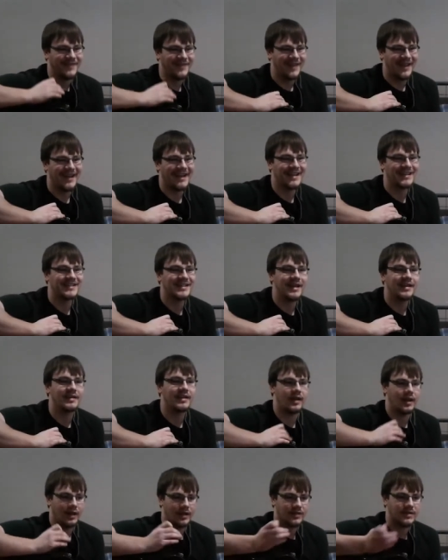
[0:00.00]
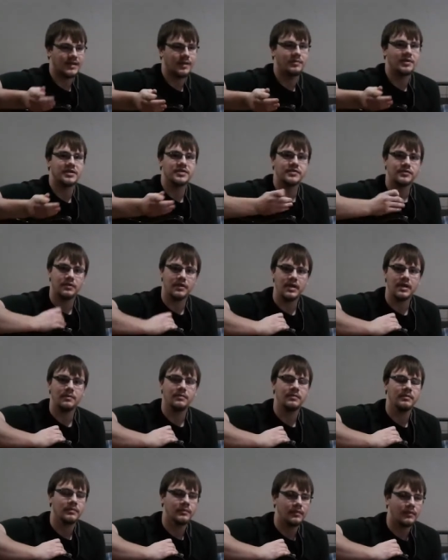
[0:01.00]
Like I said, some
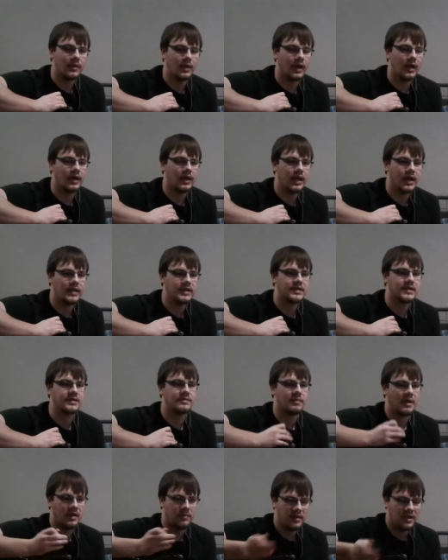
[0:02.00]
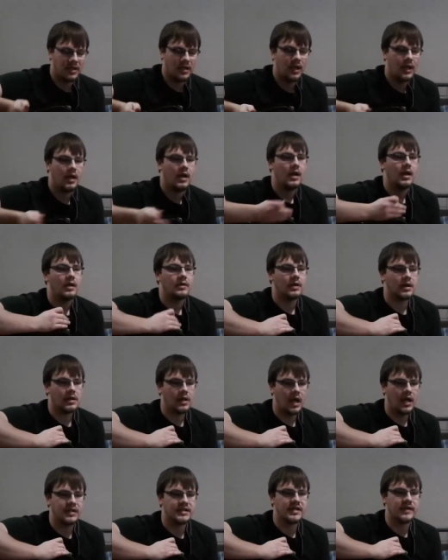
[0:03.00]
extreme cases, maybe the
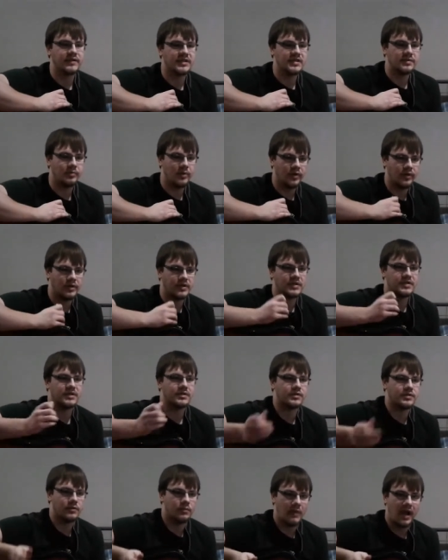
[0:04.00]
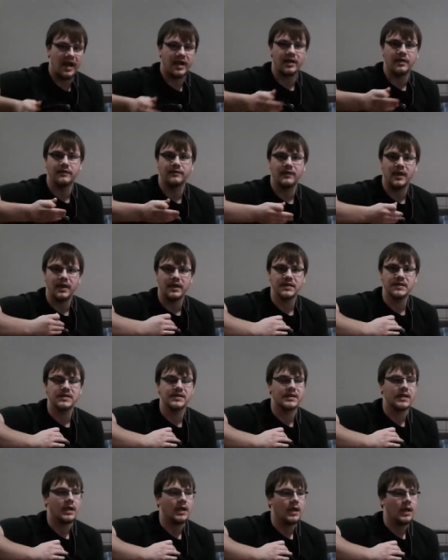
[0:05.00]
clients have experienced traumatic
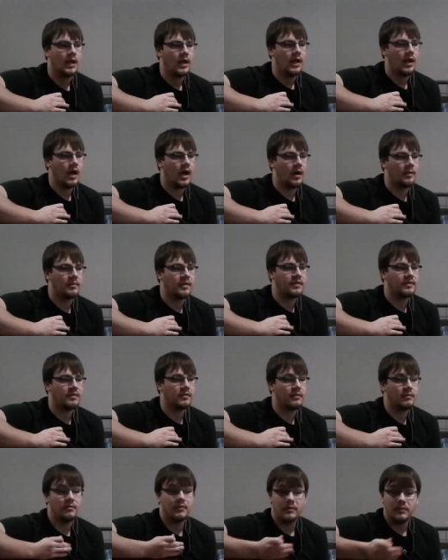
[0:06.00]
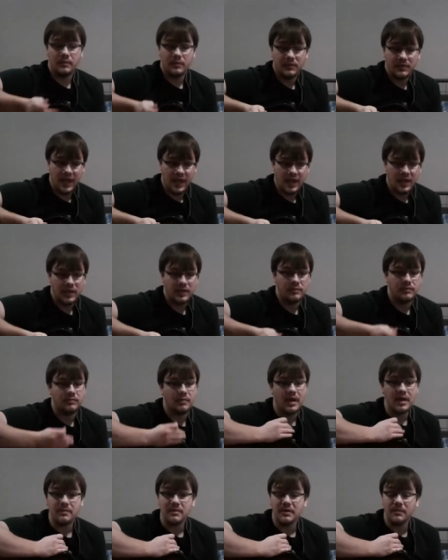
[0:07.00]
events that they
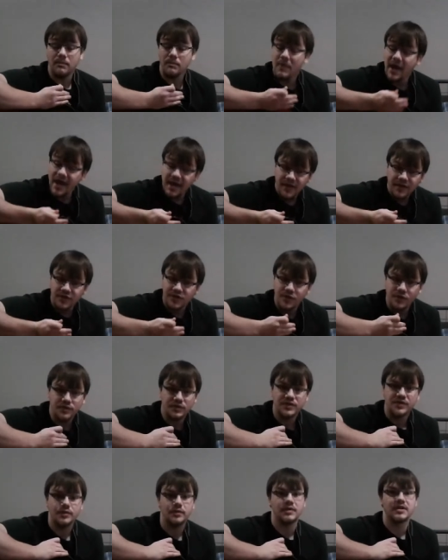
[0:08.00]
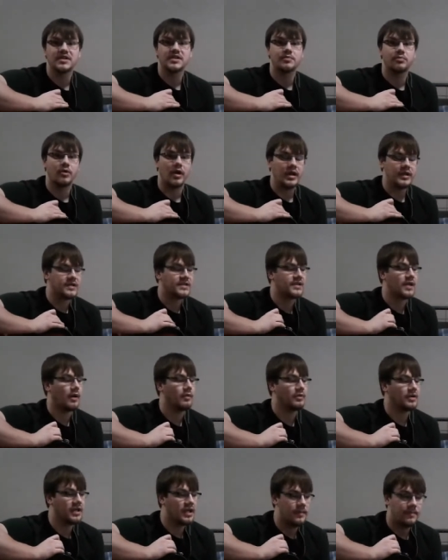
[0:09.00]
may choose to express. I
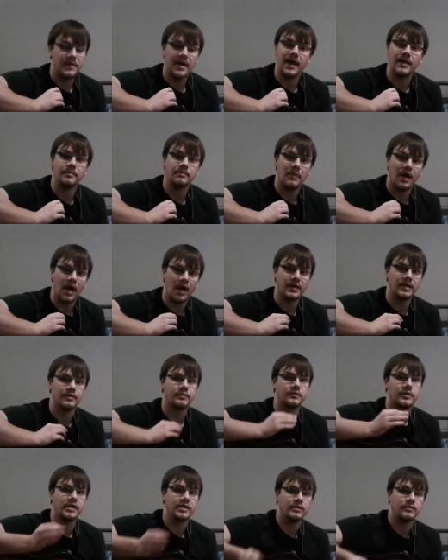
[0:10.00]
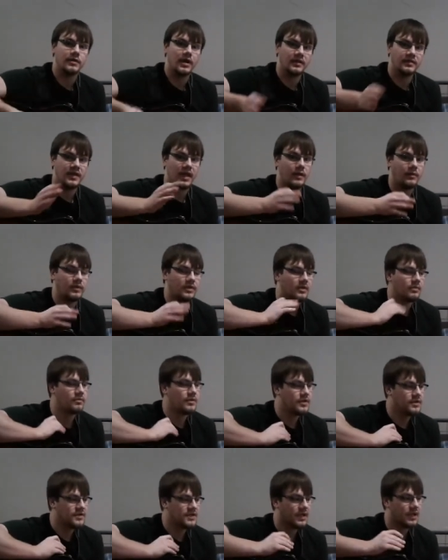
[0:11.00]
would keep that in mind and redirect that with the
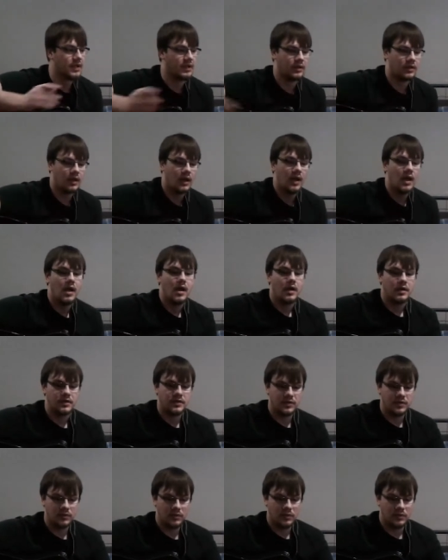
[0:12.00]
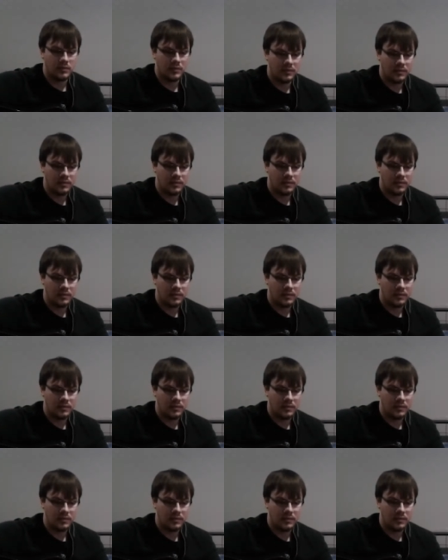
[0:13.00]
music, and to